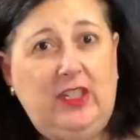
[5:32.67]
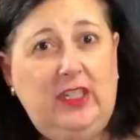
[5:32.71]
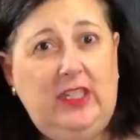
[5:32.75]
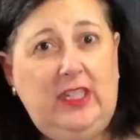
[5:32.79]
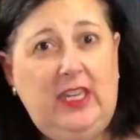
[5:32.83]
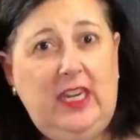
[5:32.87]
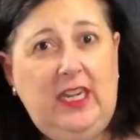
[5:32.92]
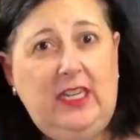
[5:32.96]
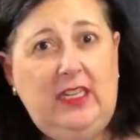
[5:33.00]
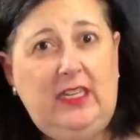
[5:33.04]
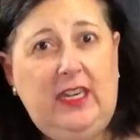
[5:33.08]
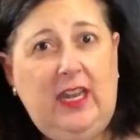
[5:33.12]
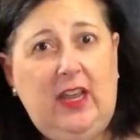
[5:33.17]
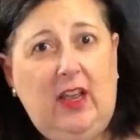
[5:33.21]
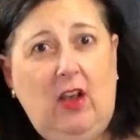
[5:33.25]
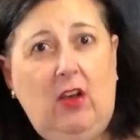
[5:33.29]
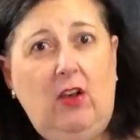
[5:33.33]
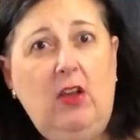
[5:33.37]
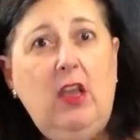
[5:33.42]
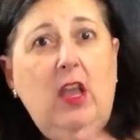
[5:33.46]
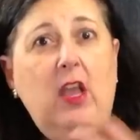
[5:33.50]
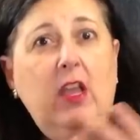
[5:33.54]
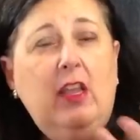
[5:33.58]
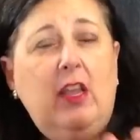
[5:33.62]
to
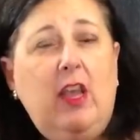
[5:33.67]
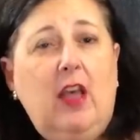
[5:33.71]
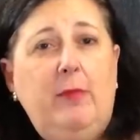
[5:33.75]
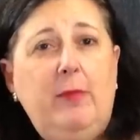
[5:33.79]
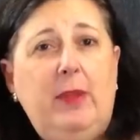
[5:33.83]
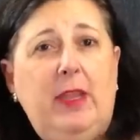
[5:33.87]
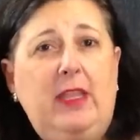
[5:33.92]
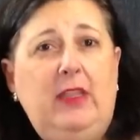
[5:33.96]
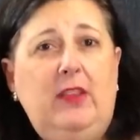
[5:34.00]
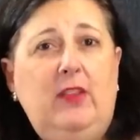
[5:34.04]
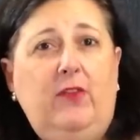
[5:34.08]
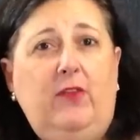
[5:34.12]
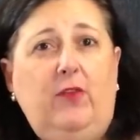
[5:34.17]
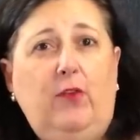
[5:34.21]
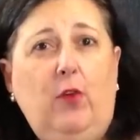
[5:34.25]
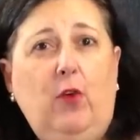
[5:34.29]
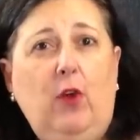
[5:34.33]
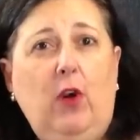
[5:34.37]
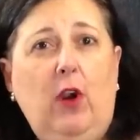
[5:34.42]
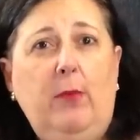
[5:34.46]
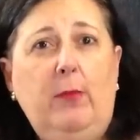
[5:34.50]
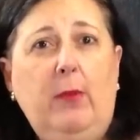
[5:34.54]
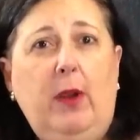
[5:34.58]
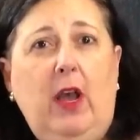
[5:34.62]
detail come in the
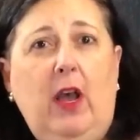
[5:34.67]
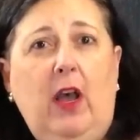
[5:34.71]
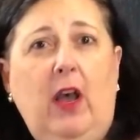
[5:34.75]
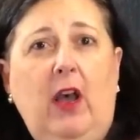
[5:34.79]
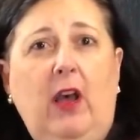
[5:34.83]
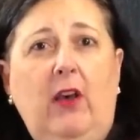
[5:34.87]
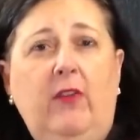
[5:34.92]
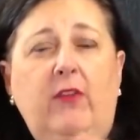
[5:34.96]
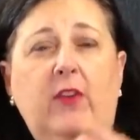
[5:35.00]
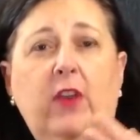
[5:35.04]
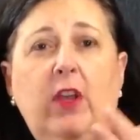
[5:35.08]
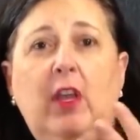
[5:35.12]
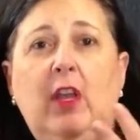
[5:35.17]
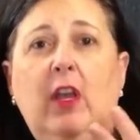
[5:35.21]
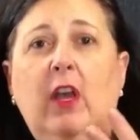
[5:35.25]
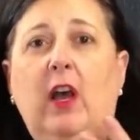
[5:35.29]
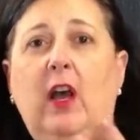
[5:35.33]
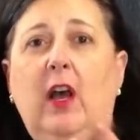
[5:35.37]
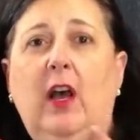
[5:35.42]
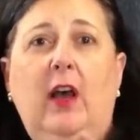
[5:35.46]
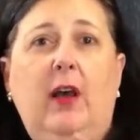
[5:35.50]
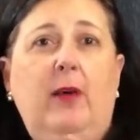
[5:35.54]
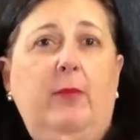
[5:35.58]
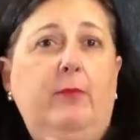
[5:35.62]
form of
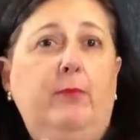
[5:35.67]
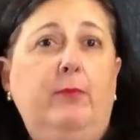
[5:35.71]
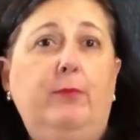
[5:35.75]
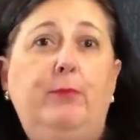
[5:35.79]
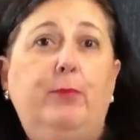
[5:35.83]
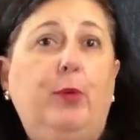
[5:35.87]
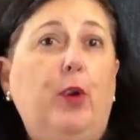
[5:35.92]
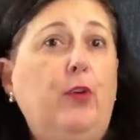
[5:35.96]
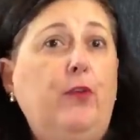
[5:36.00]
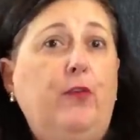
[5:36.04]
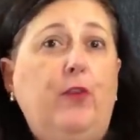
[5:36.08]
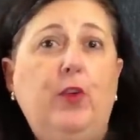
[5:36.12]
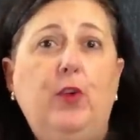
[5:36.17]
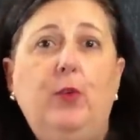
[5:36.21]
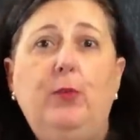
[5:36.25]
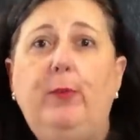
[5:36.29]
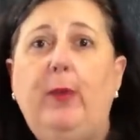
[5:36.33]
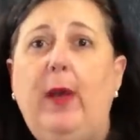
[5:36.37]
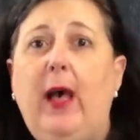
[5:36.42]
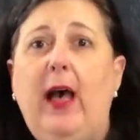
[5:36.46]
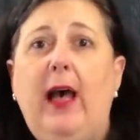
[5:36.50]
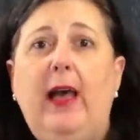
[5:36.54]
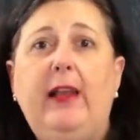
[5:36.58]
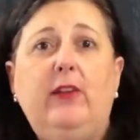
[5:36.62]

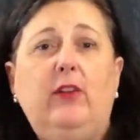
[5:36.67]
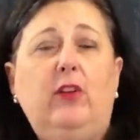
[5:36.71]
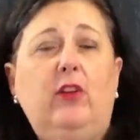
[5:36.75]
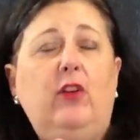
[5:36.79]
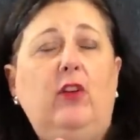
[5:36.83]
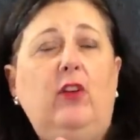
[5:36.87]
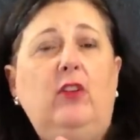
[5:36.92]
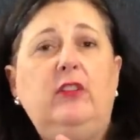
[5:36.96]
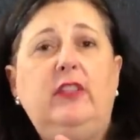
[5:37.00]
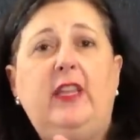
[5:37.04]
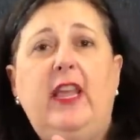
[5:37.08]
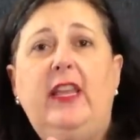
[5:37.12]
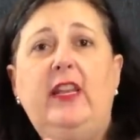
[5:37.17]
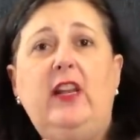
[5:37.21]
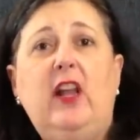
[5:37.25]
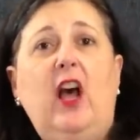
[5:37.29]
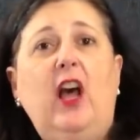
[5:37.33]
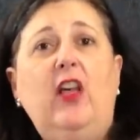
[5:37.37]
perfume bottles and